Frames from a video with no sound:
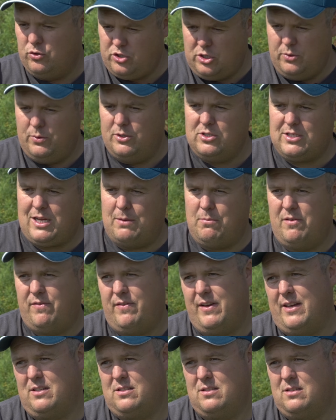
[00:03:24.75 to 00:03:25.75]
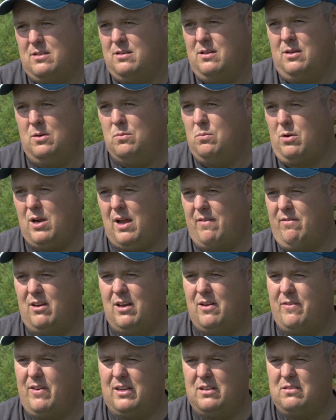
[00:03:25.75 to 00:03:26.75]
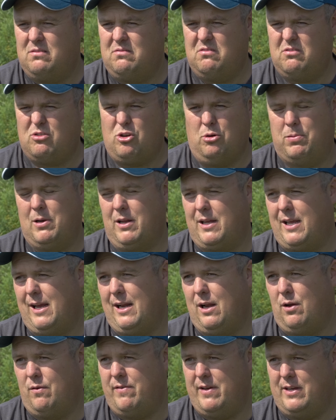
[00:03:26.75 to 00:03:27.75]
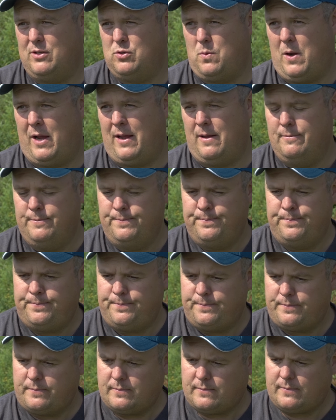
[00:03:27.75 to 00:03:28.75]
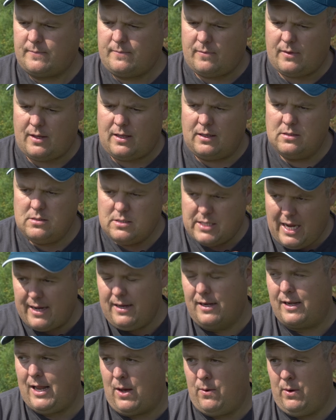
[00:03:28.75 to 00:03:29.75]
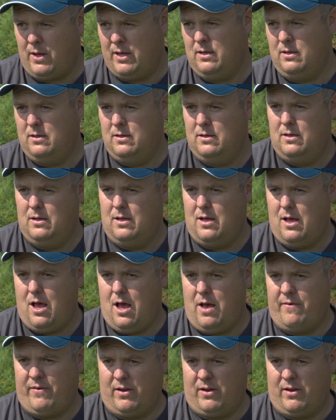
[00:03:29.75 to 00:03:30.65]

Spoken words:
2 in a skimmer first, whatever, and I've had a couple of kilo first weigh. Second hour, I've